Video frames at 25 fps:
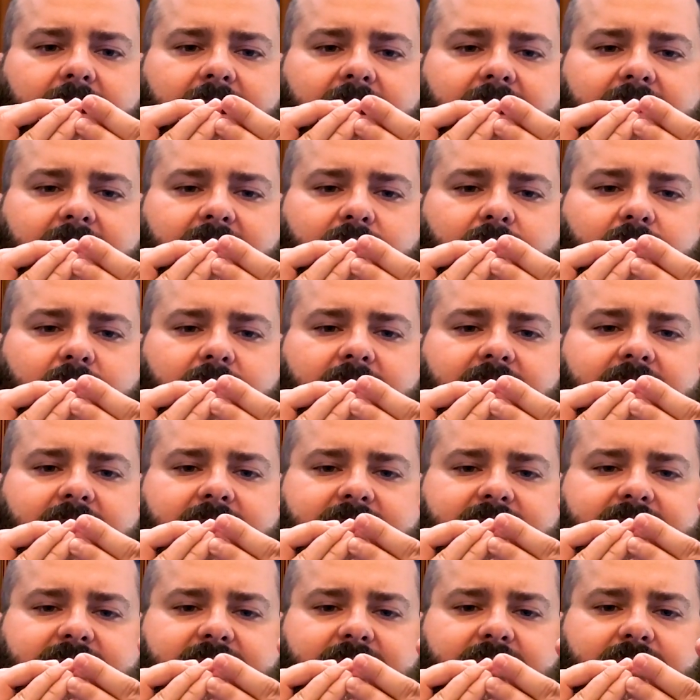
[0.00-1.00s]
and you want to
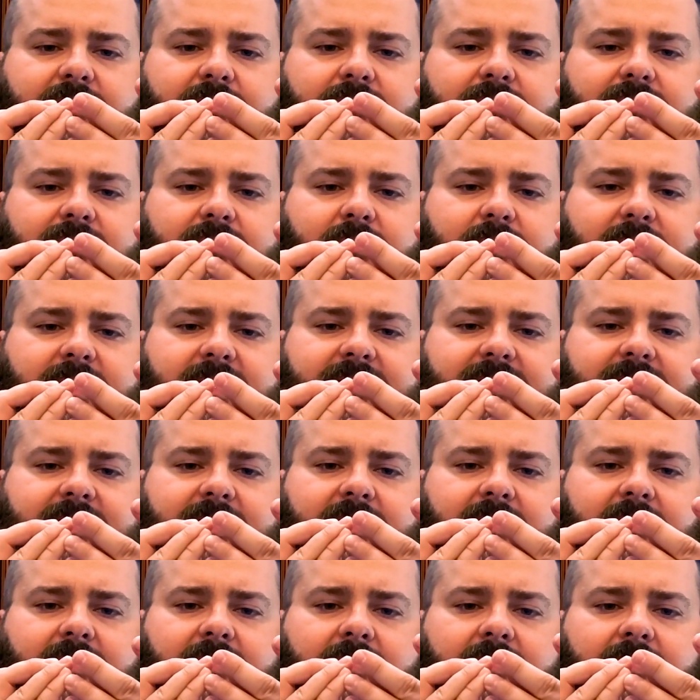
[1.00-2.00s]
continue
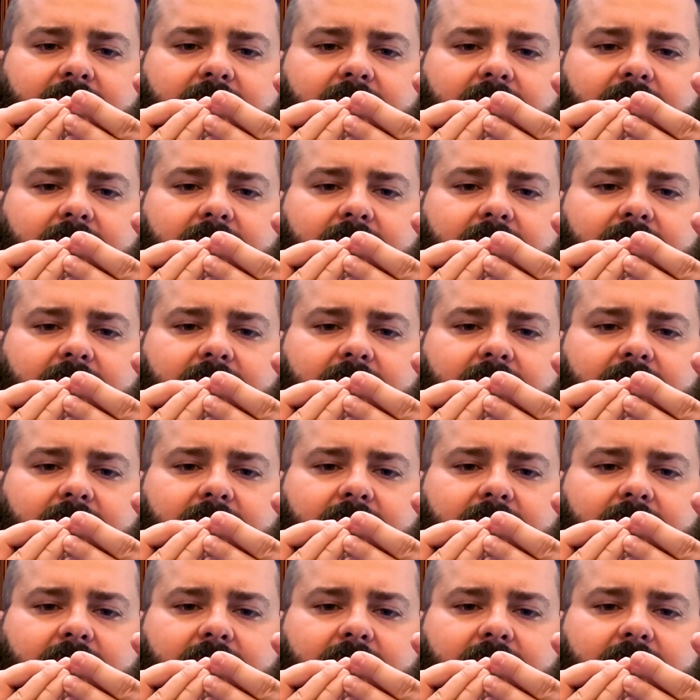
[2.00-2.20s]
squeezing